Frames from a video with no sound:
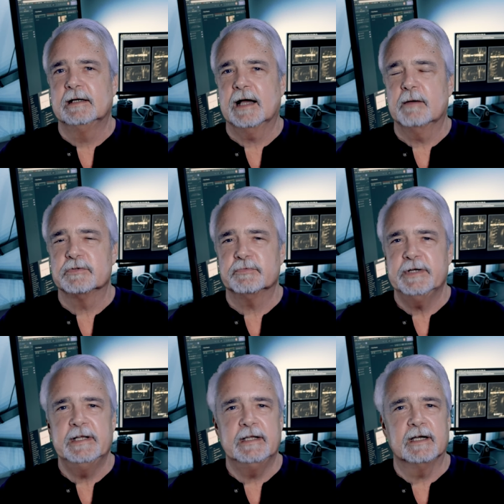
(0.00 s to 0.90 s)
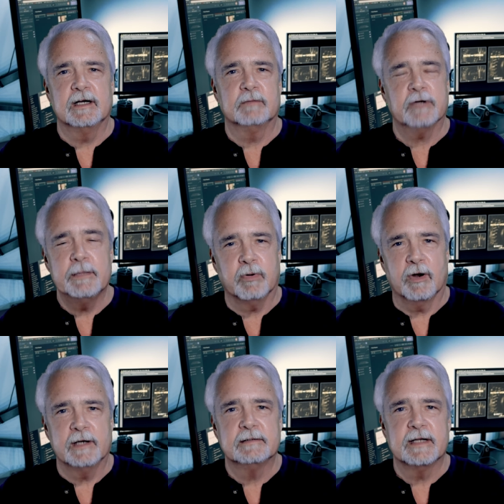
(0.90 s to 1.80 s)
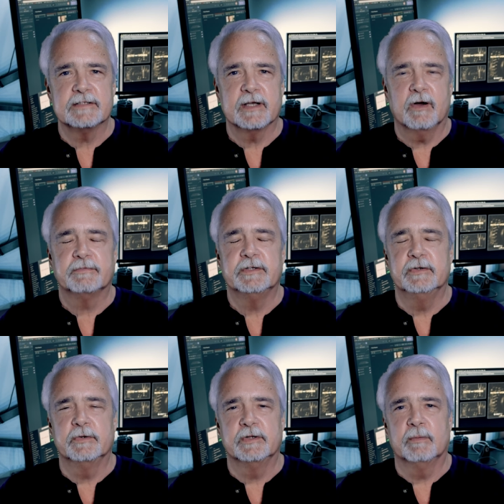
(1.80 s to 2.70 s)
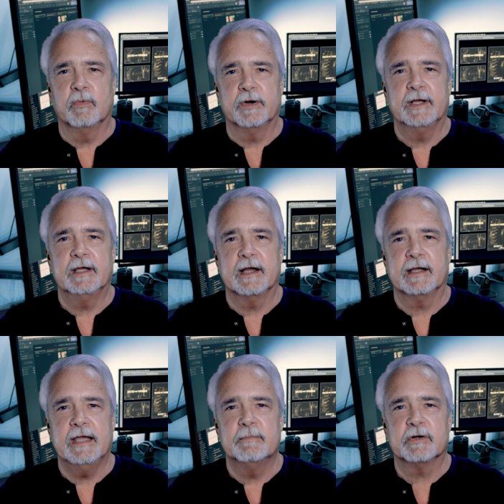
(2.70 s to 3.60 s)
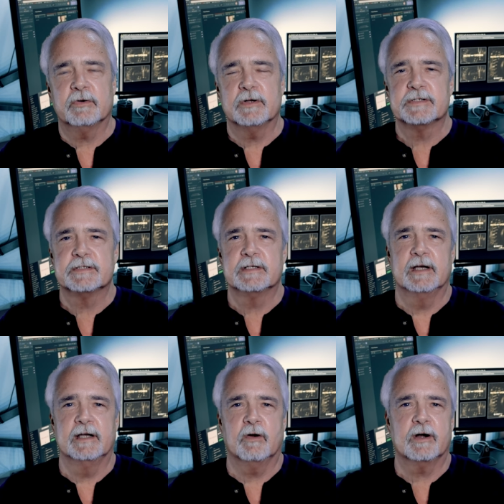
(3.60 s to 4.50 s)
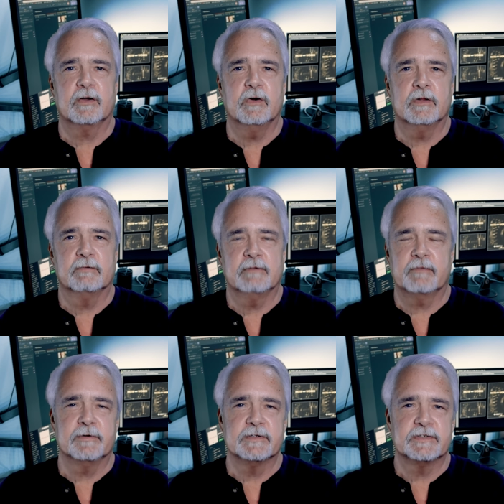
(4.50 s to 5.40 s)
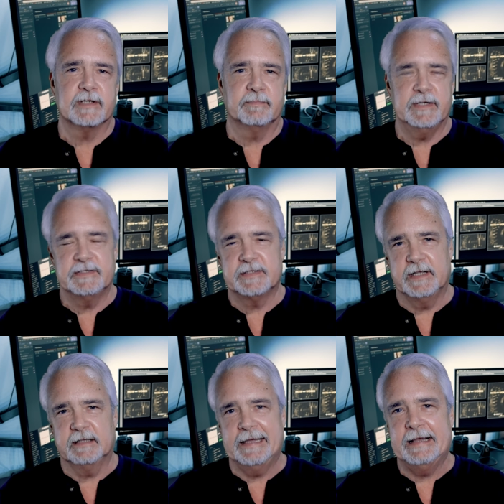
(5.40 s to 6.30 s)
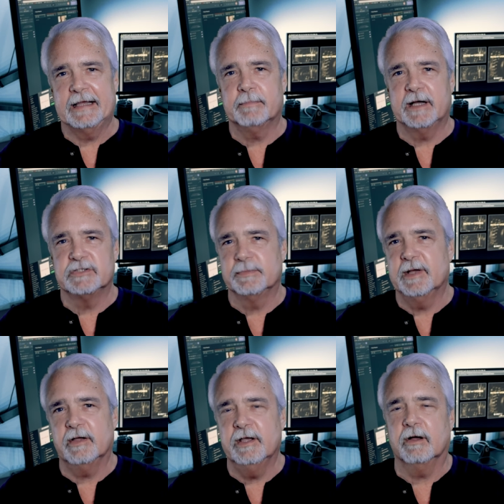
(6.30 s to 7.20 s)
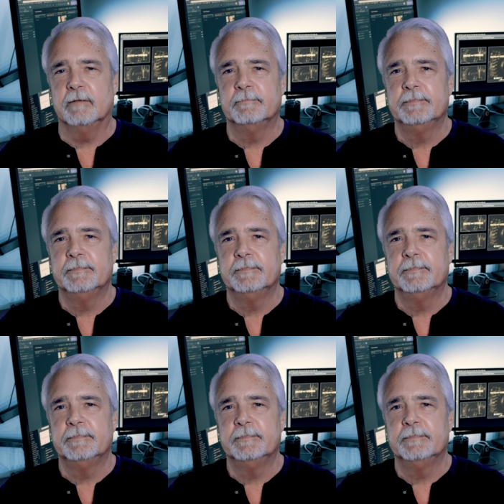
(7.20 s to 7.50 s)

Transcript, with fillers: I was reading uh, Breitbart, as I often do in the morning, and I came across an article that referenced a piece in The Atlantic by Jemele Hill.